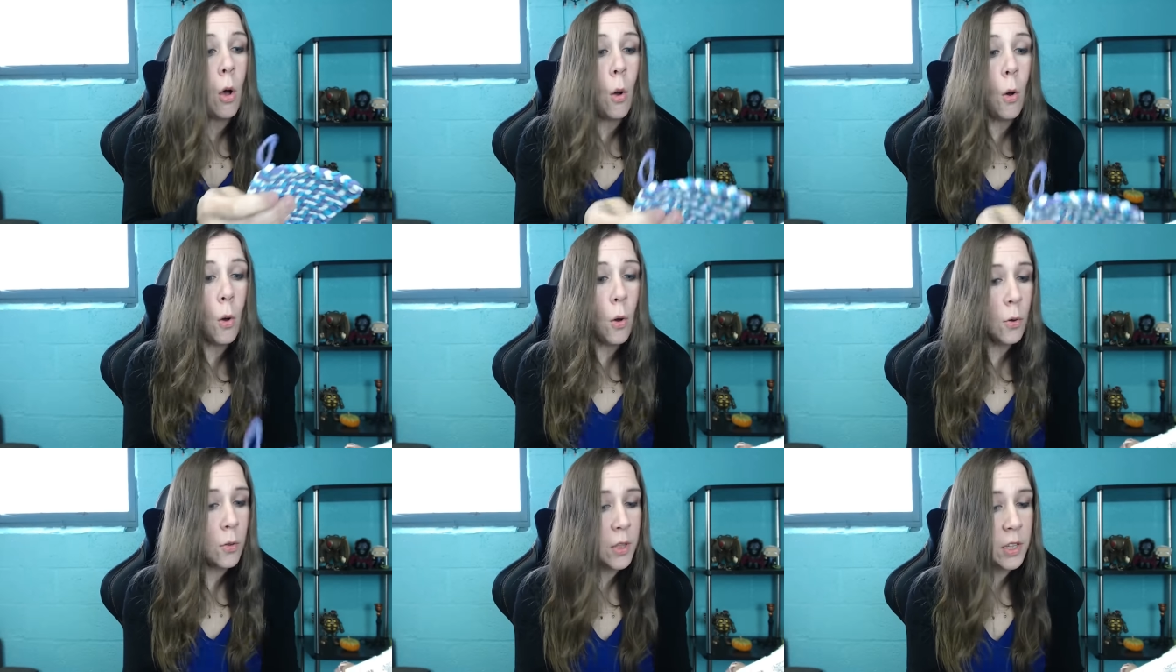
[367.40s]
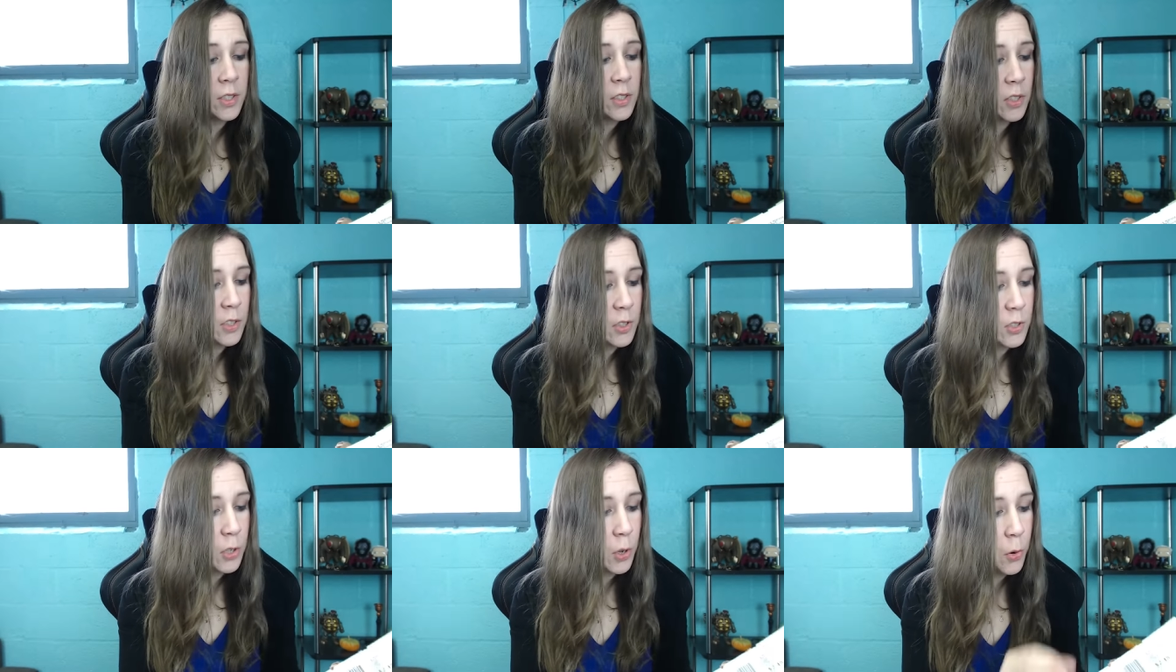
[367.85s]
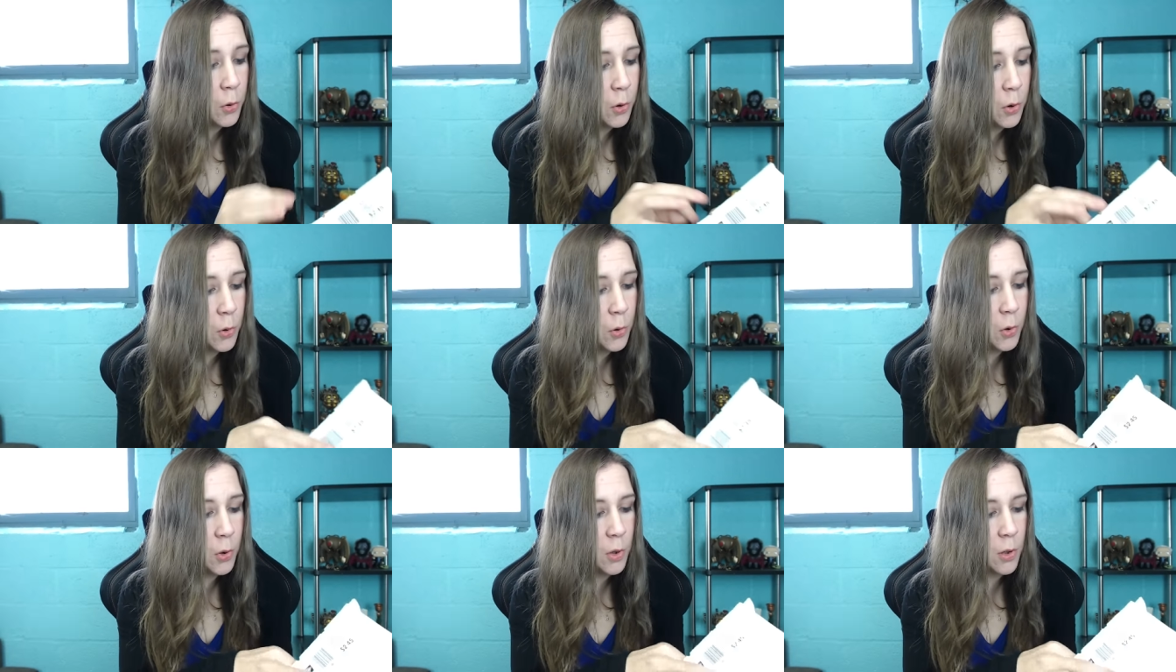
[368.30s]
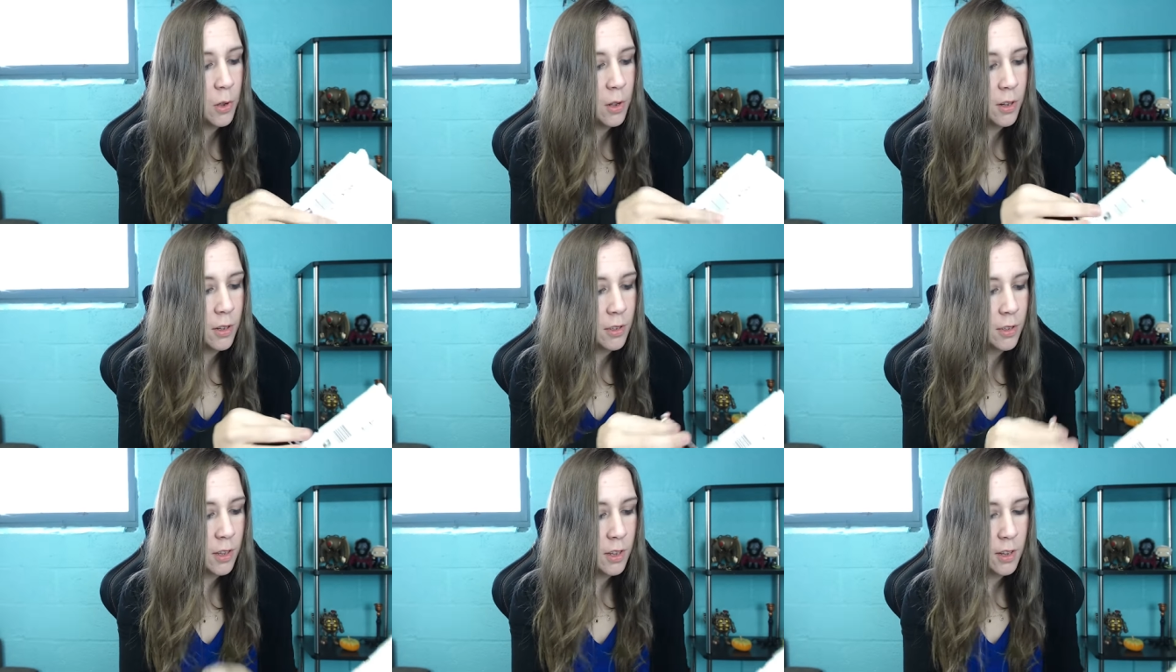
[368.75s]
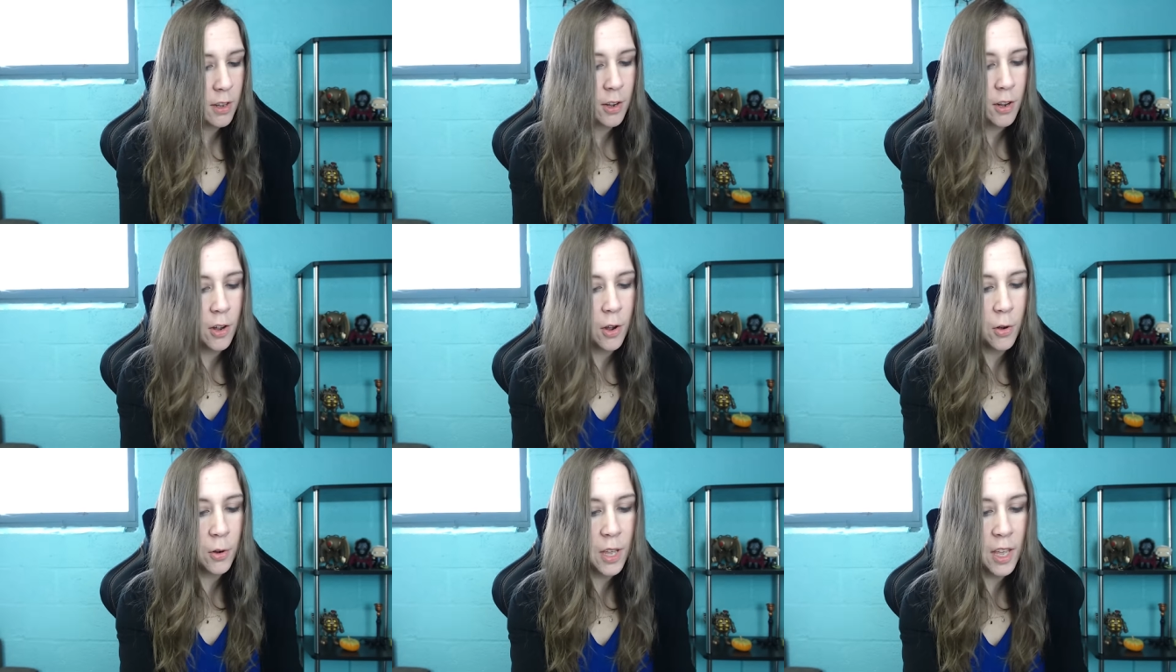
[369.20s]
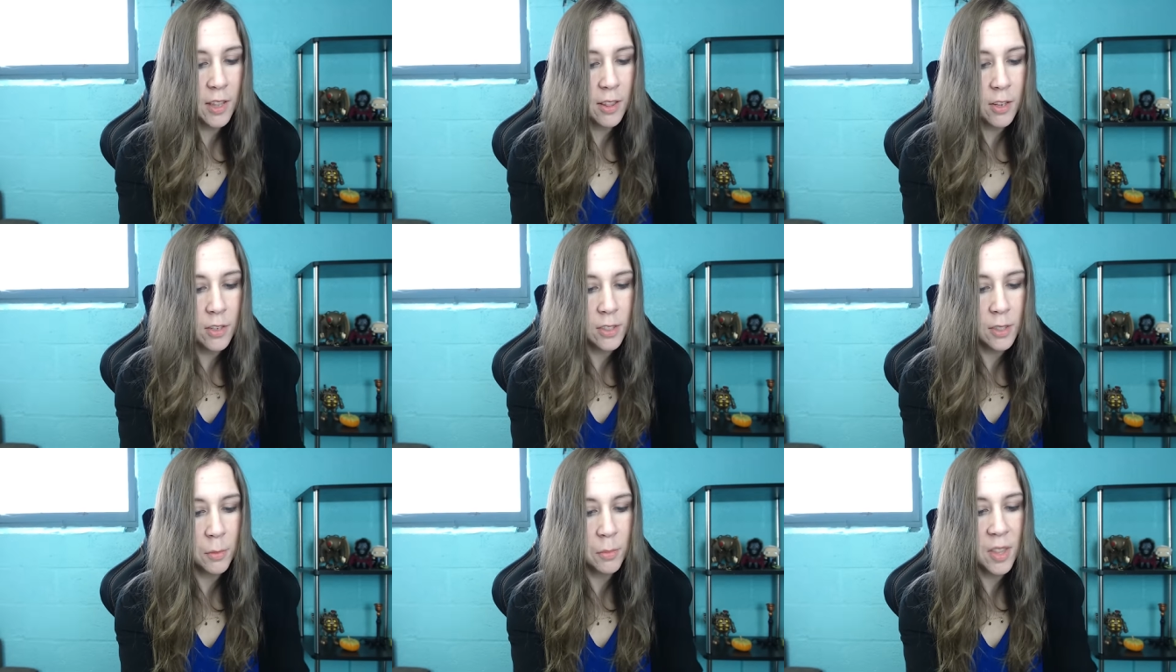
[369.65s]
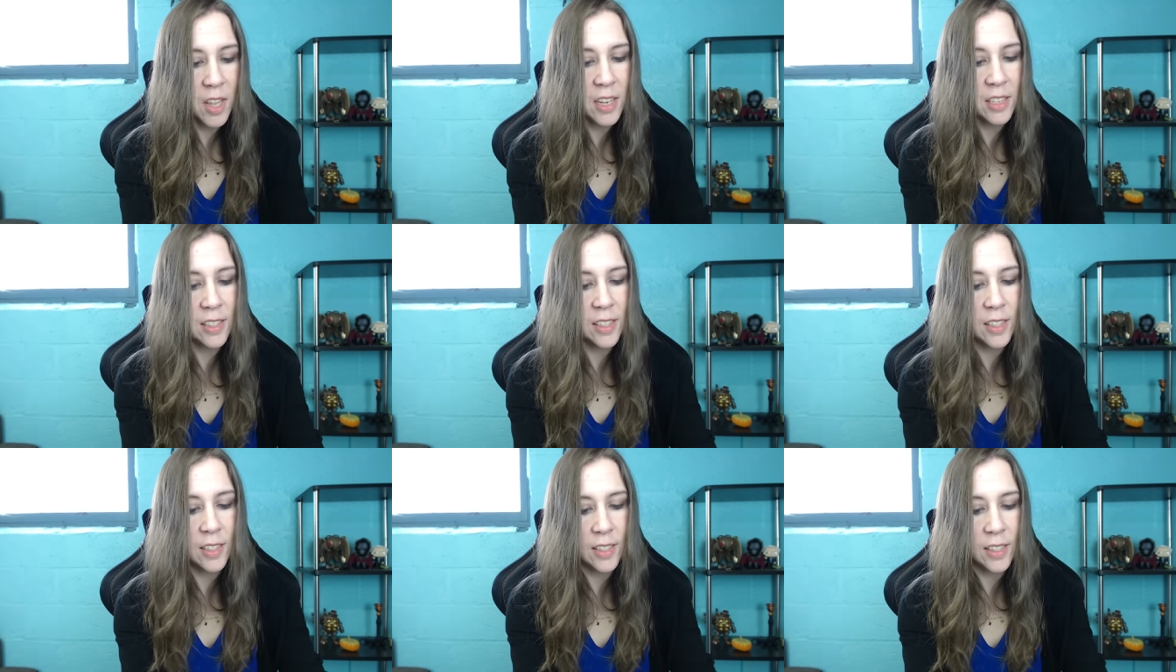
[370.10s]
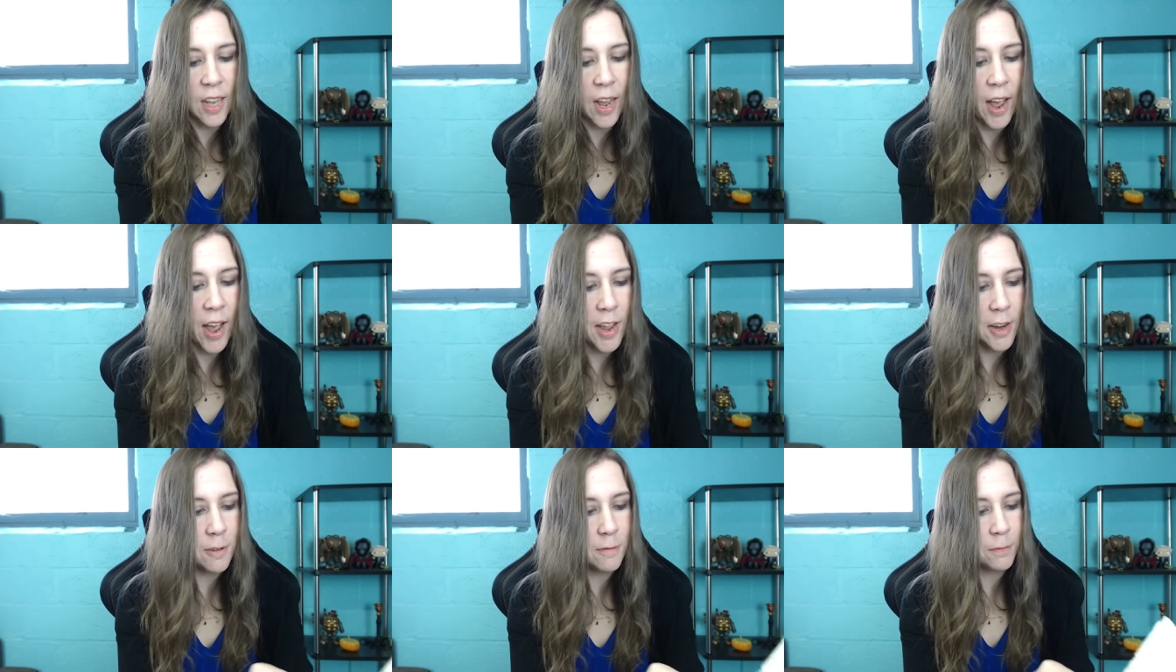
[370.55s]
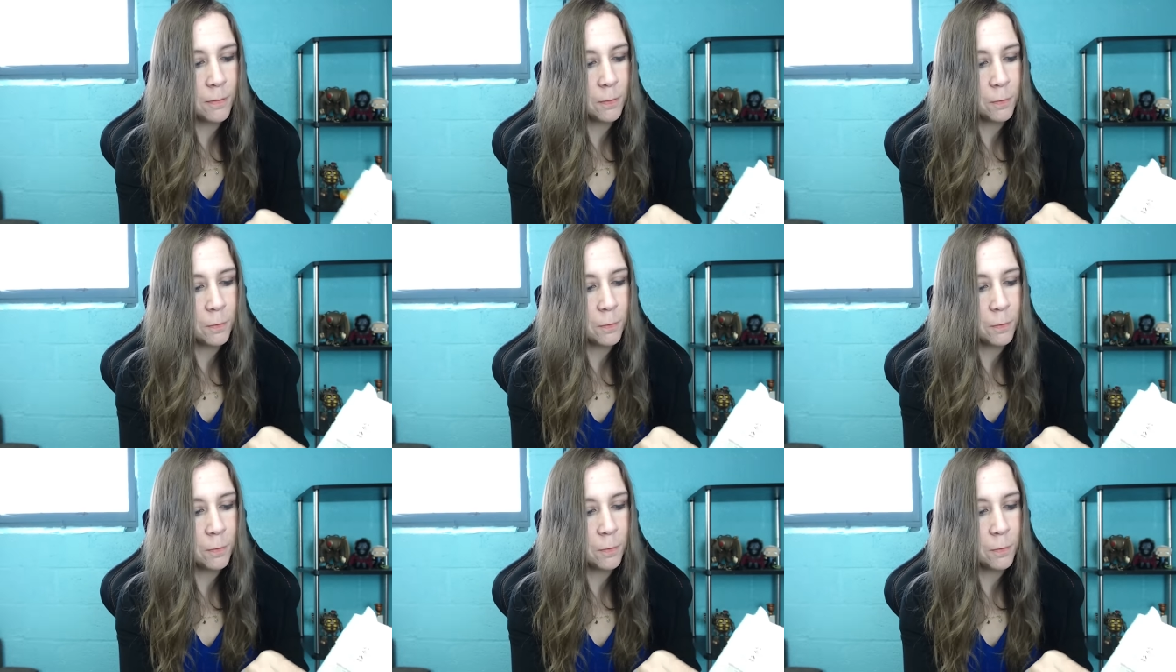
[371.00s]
Oh, this is so cool. Okay, there's some things inside.